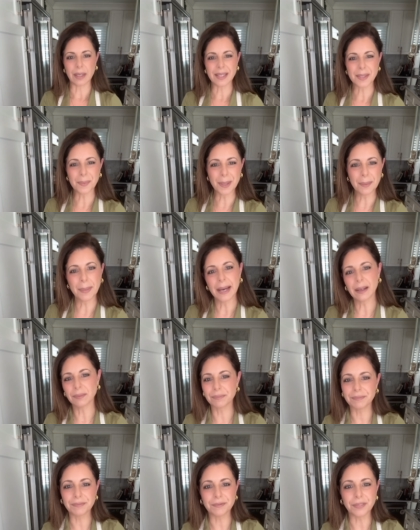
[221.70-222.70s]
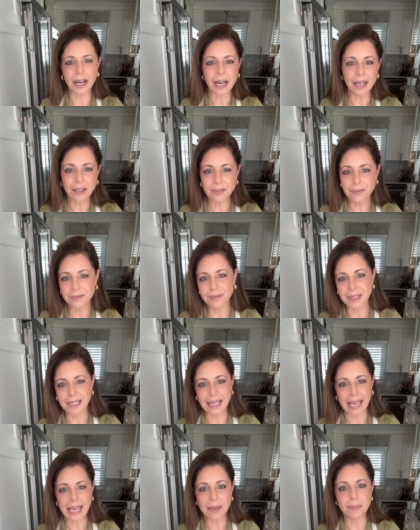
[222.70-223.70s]
It's been about 5
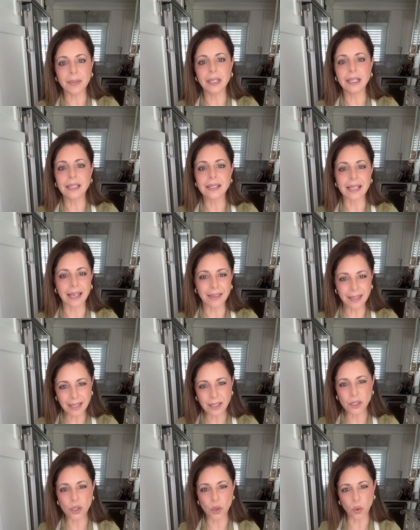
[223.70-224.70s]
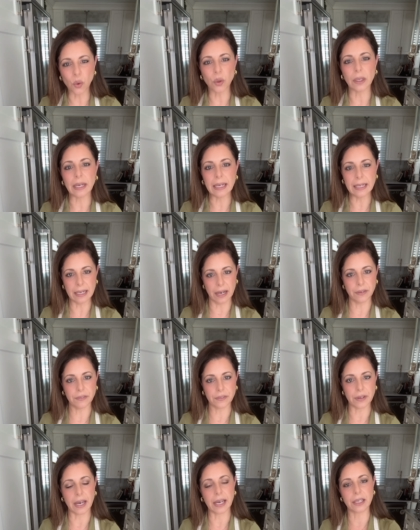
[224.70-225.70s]
to 8 minutes. I think it's cool
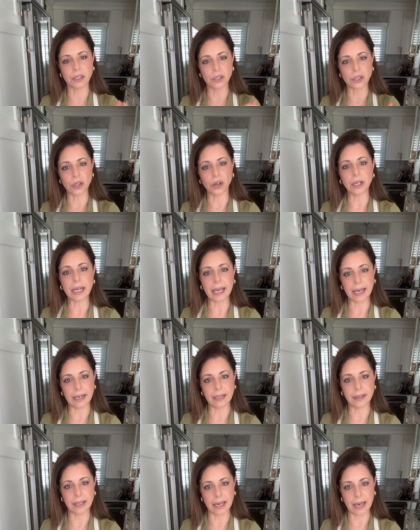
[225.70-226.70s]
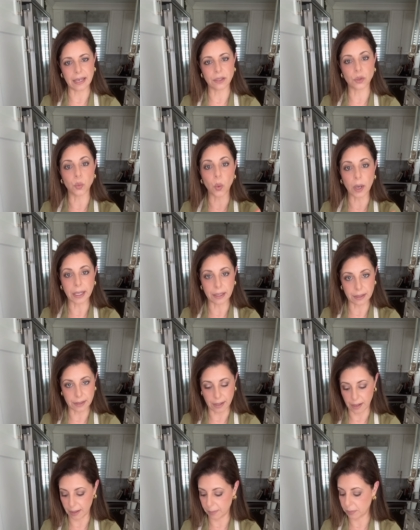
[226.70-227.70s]
enough. I could start adding the eggs one at a
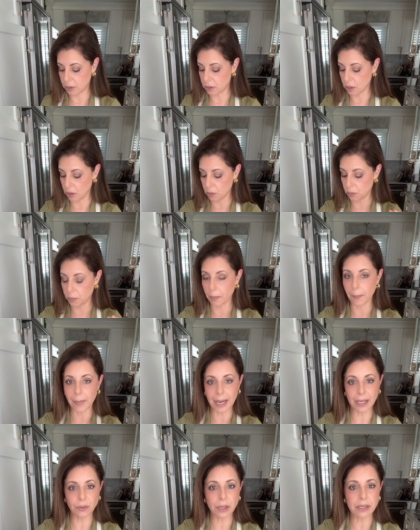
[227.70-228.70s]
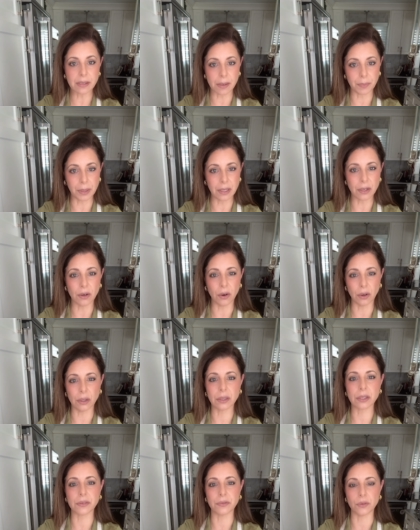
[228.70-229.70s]
time. So my recipe
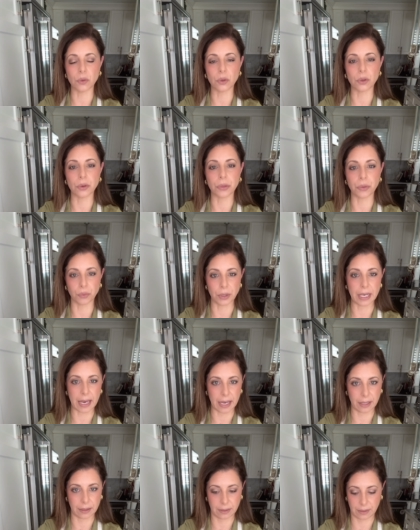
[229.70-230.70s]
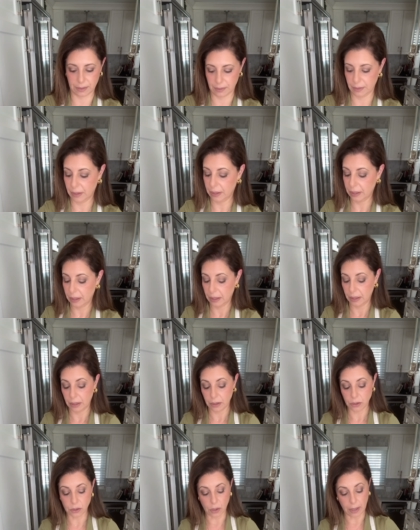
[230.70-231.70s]
calls for 3 eggs.
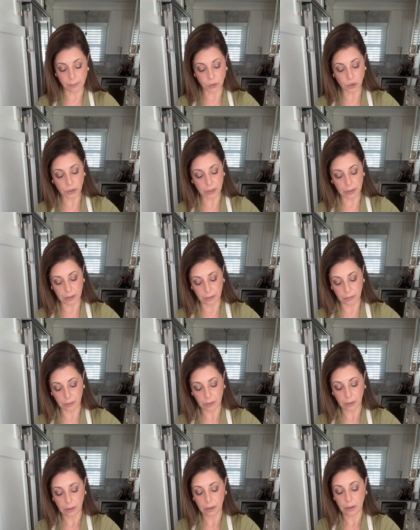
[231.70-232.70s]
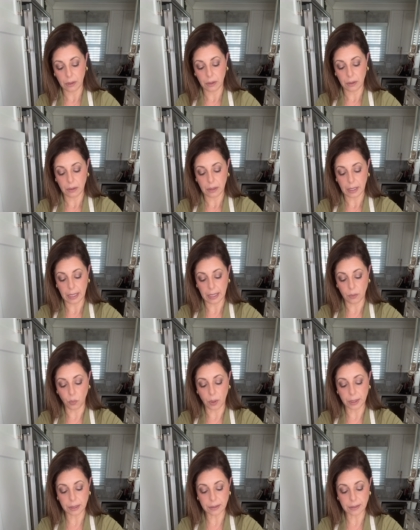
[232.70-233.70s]
So I'm just going to add
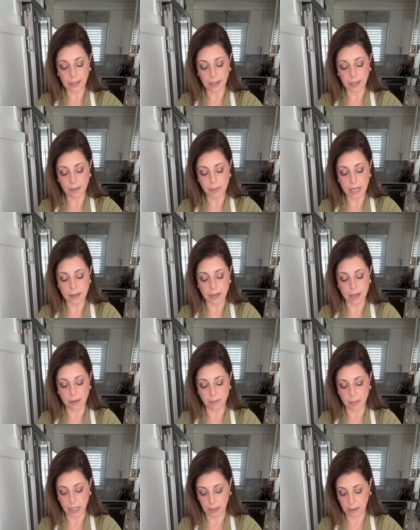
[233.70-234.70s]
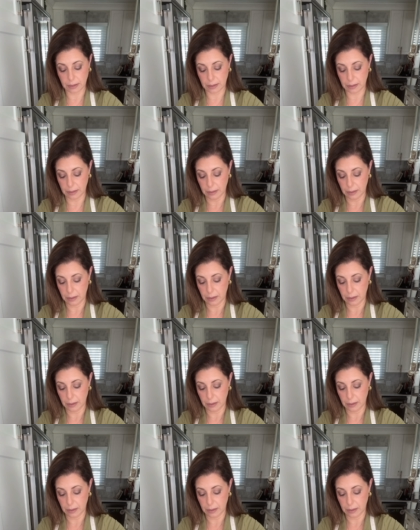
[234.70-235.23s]
one at a time and then mix